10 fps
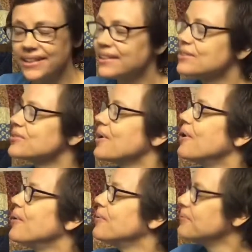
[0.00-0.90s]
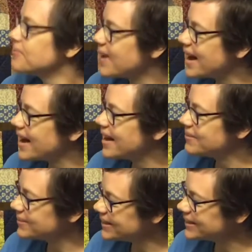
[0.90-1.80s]
So five
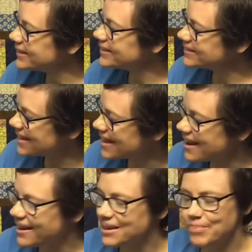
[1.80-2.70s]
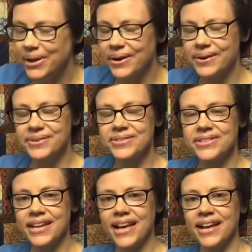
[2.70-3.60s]
little teddy bears
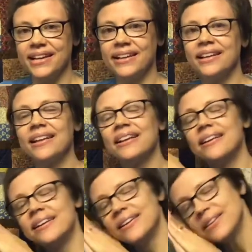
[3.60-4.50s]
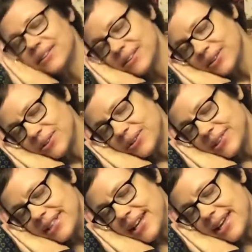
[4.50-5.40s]
said,
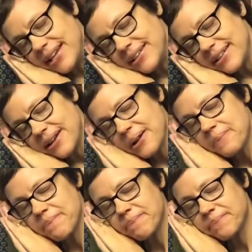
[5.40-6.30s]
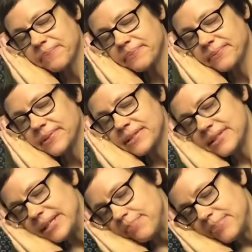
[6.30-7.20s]
good night,
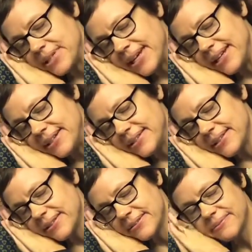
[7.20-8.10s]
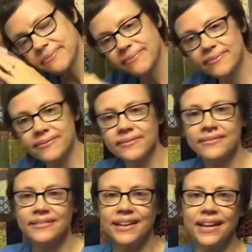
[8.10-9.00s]
sleep tight,
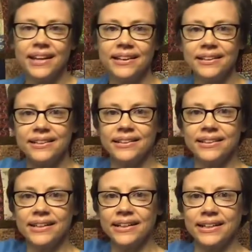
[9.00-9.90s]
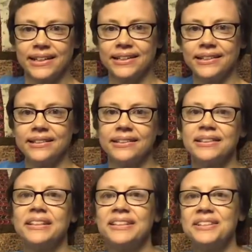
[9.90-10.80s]
and click,
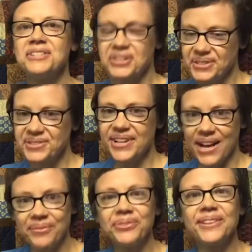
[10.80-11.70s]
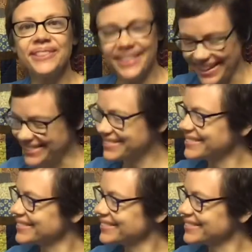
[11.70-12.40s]
turned out the light.